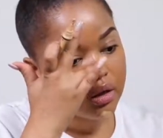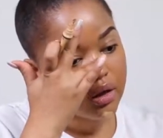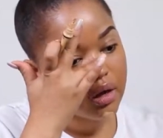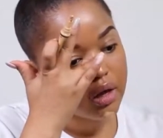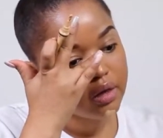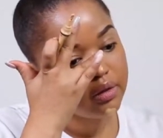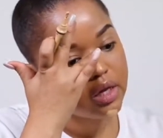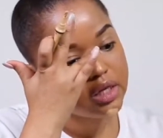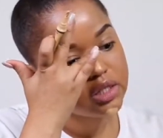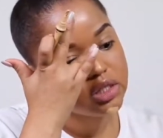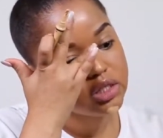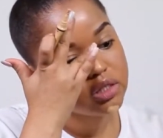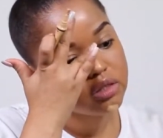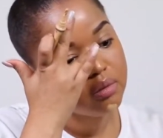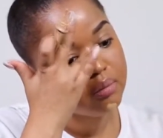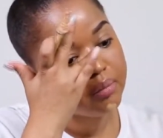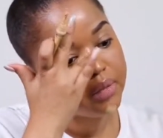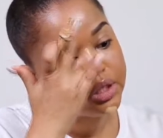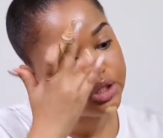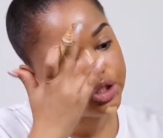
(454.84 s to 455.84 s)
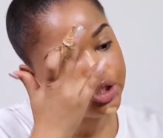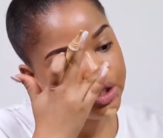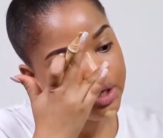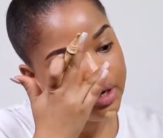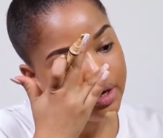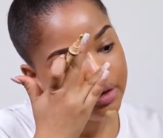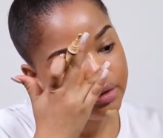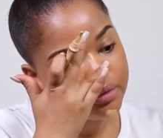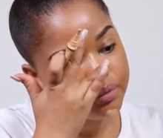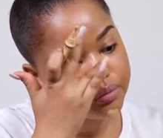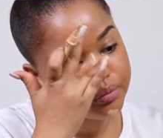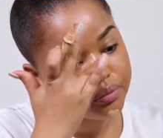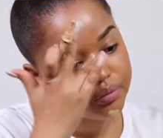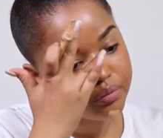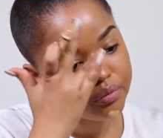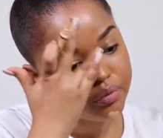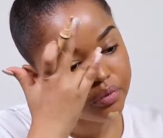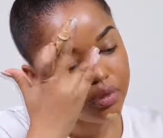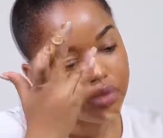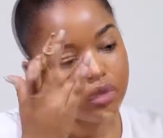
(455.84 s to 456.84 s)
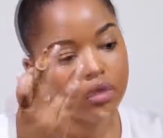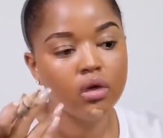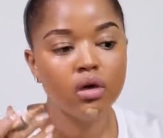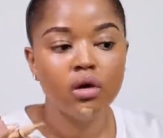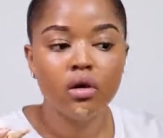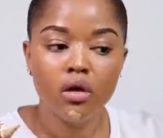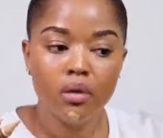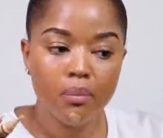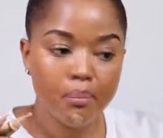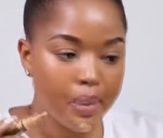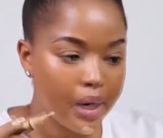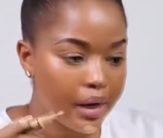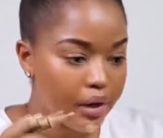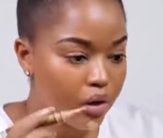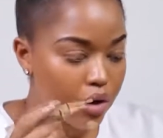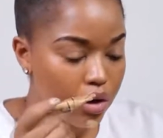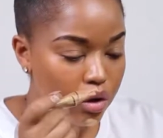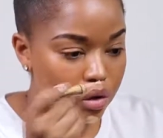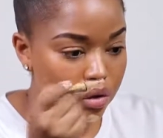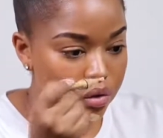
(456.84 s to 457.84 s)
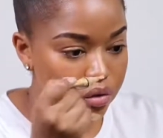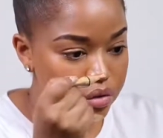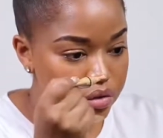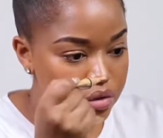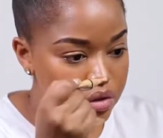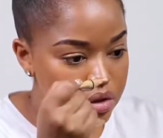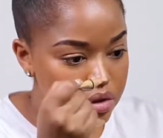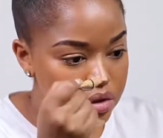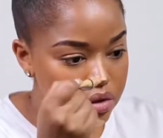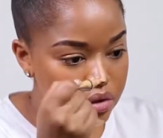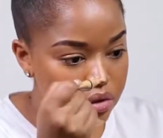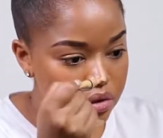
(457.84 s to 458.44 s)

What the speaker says: and that's my chin, my nose,